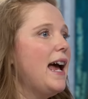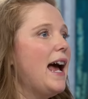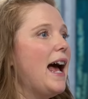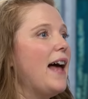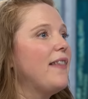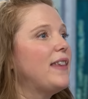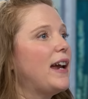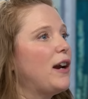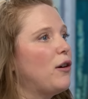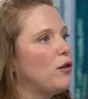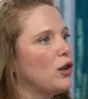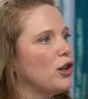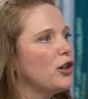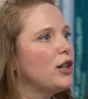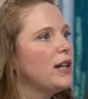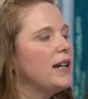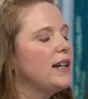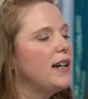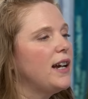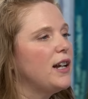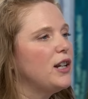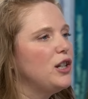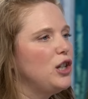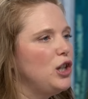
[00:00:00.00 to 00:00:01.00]
and they are
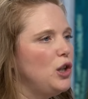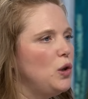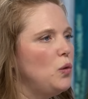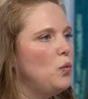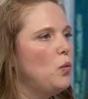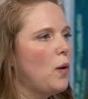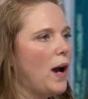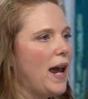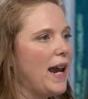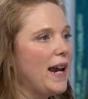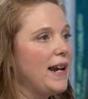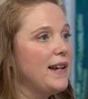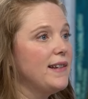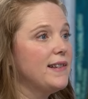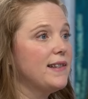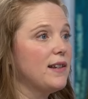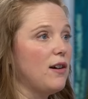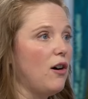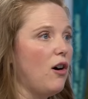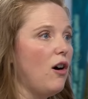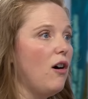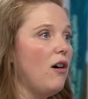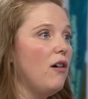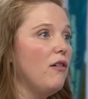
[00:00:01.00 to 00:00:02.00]
looking at new ways
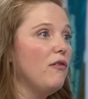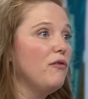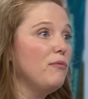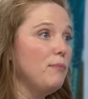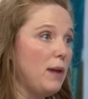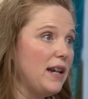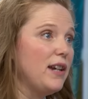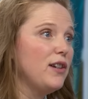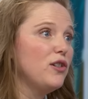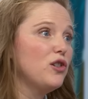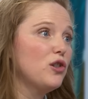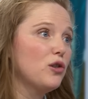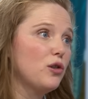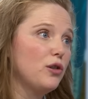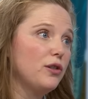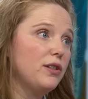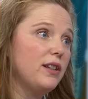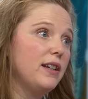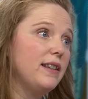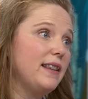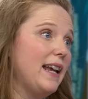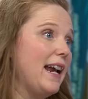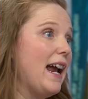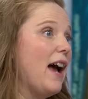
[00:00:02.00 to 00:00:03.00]
of making sure
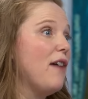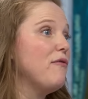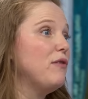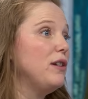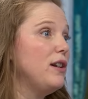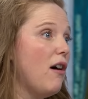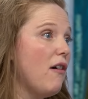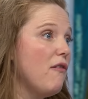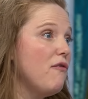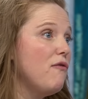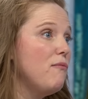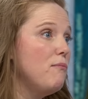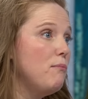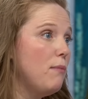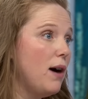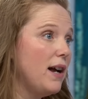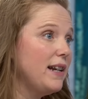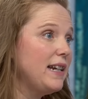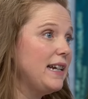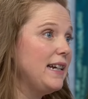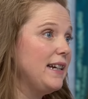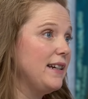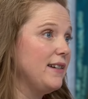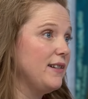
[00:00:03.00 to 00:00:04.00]
that they have enough
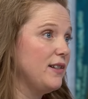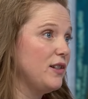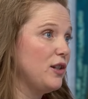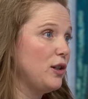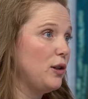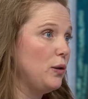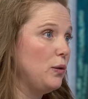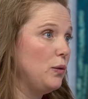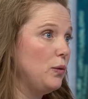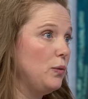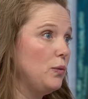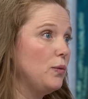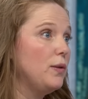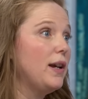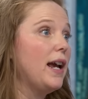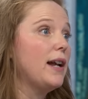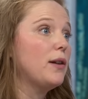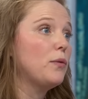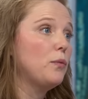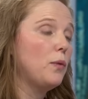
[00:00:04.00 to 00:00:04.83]
money to get